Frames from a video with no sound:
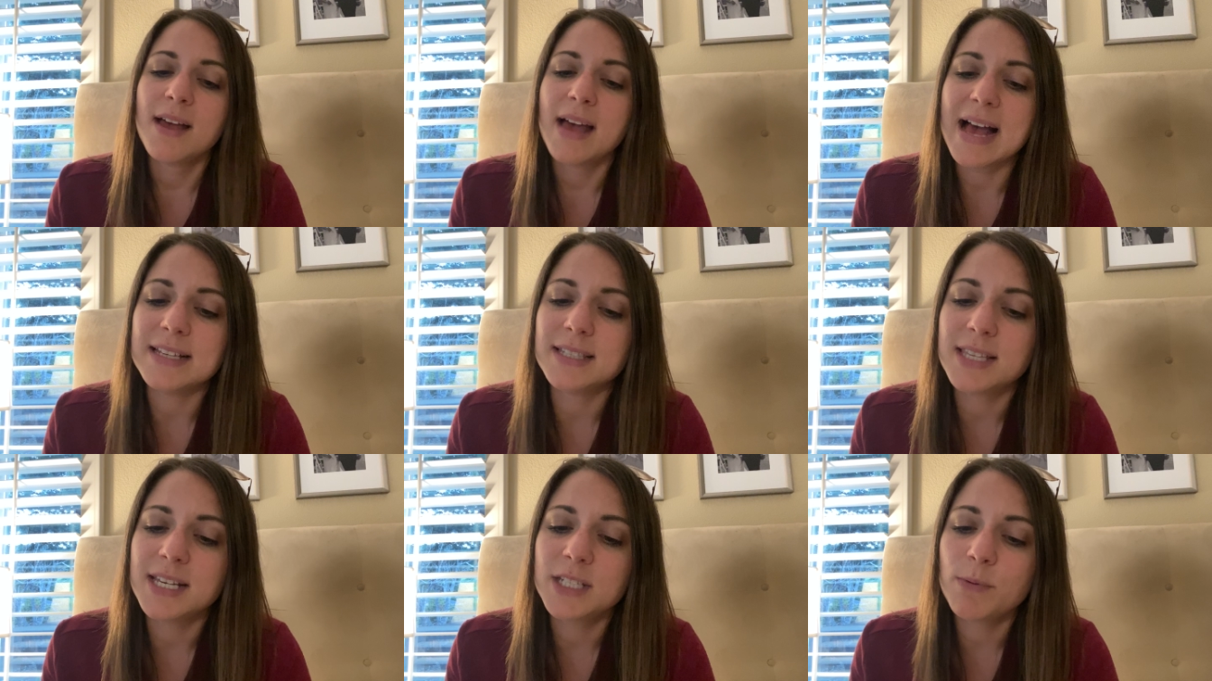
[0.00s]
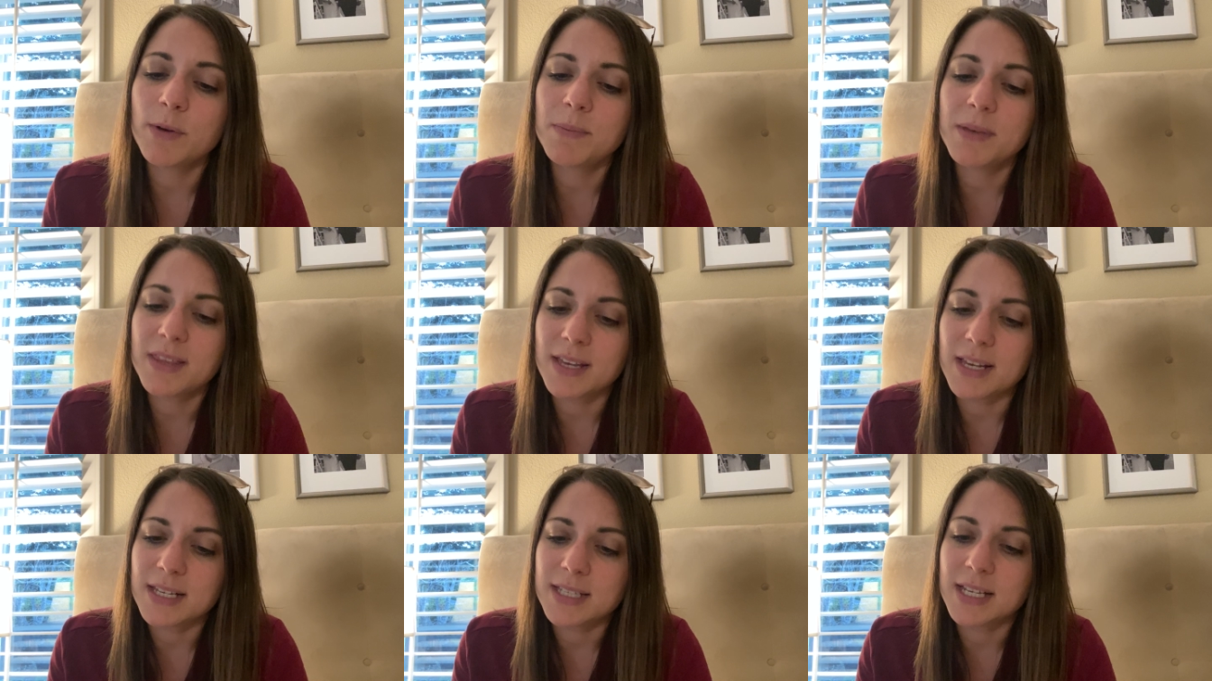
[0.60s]
as these would be
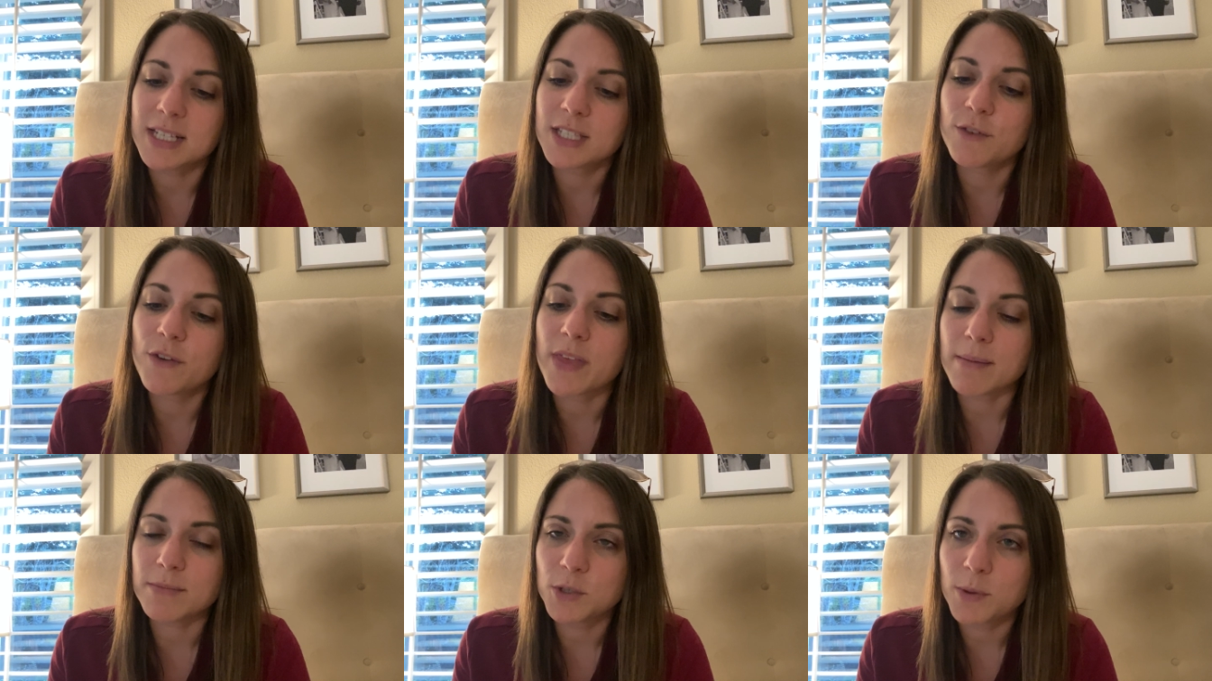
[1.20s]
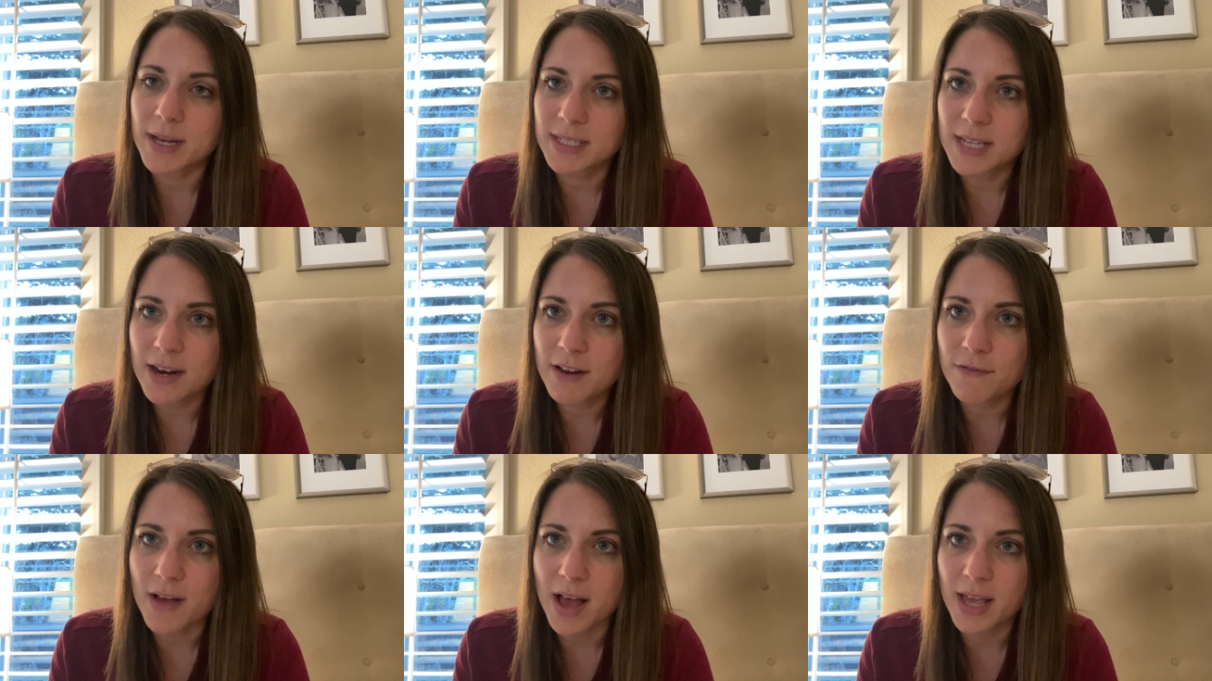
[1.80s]
the easiest for them to
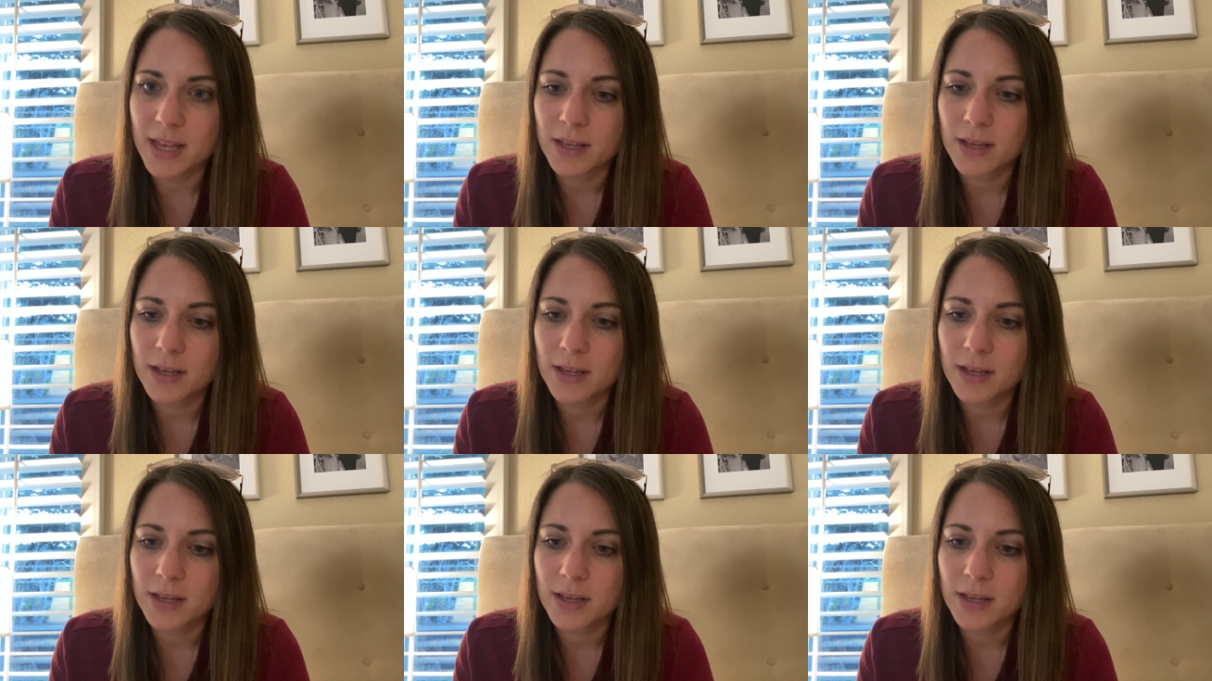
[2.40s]
identify.